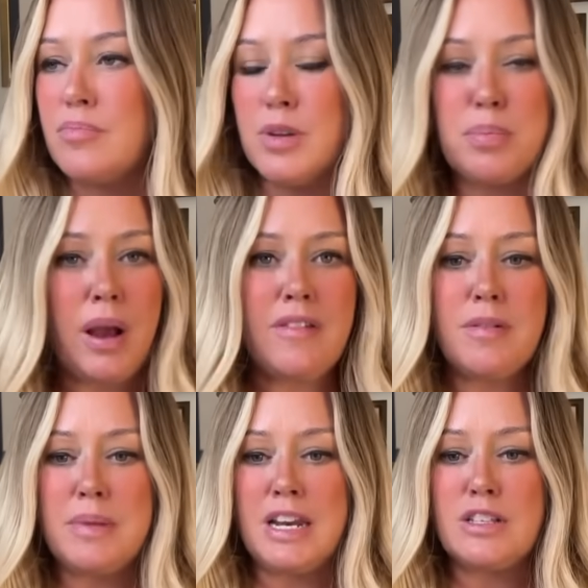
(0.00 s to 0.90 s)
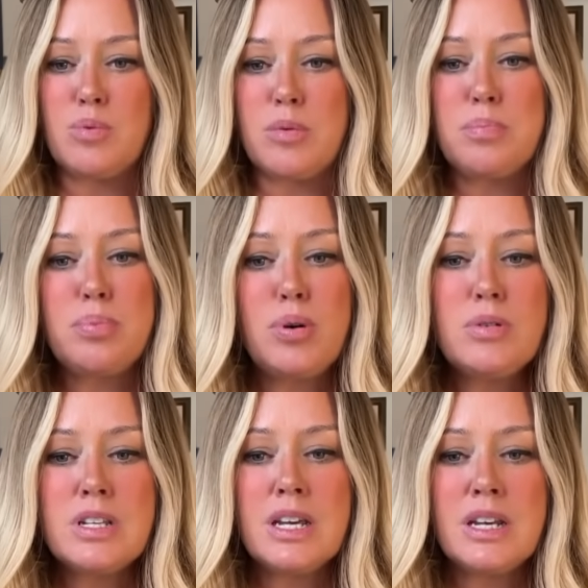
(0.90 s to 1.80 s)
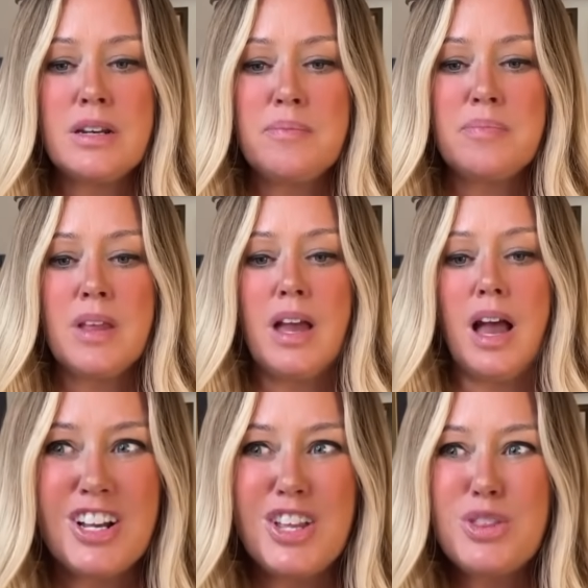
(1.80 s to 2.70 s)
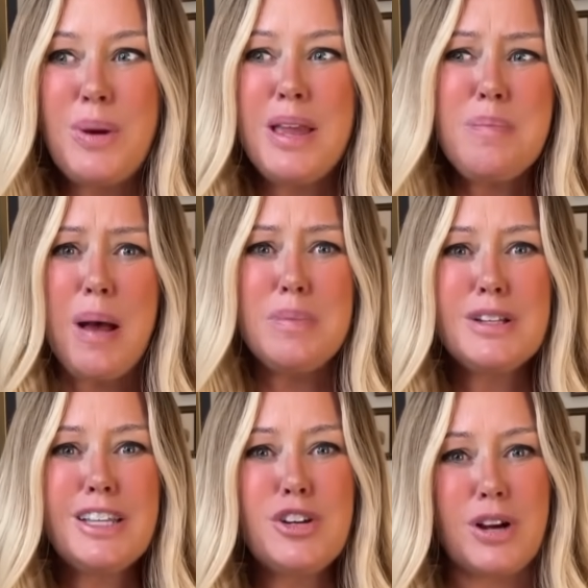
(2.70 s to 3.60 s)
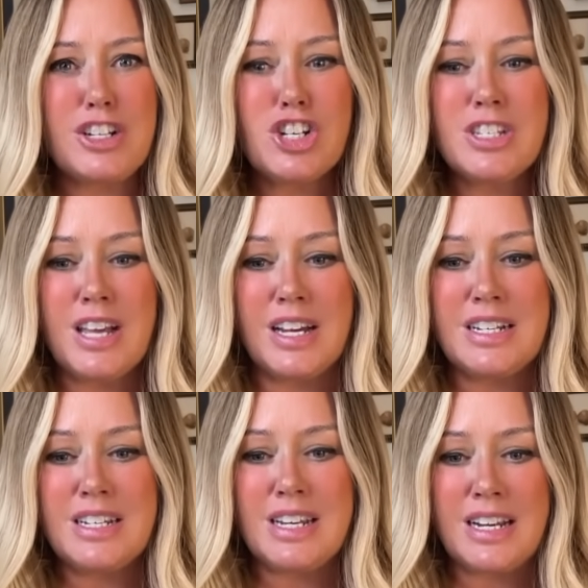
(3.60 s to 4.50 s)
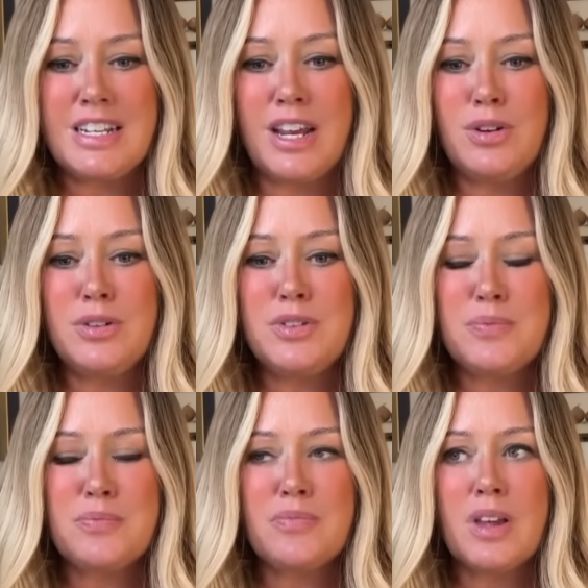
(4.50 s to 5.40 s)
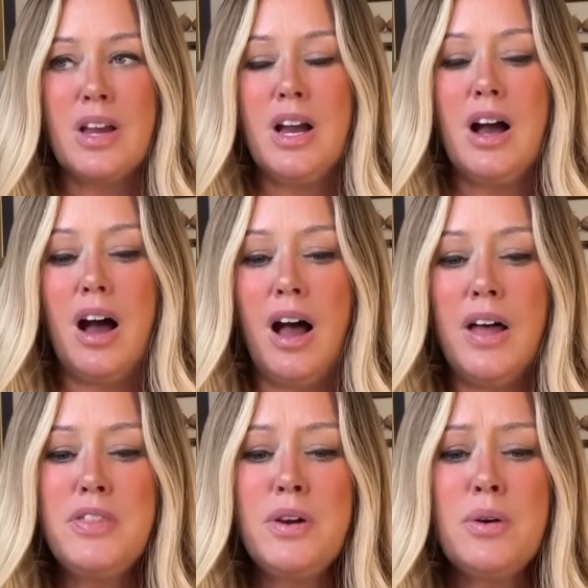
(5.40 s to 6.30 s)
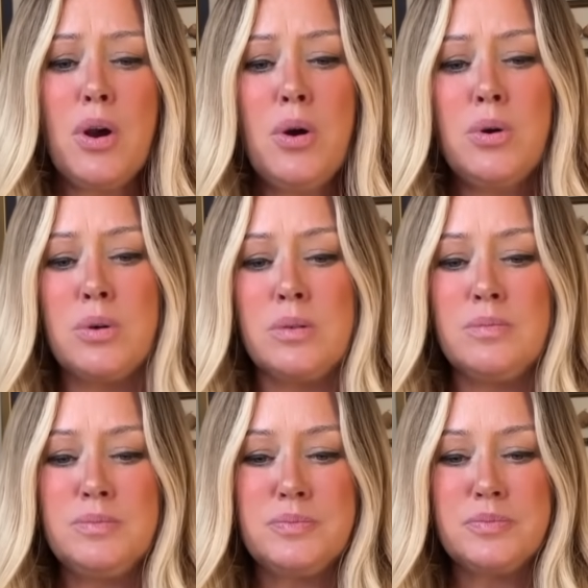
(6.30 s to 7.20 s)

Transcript: the private meetings with Putin, the way he publicly crushes on dictators, on their own,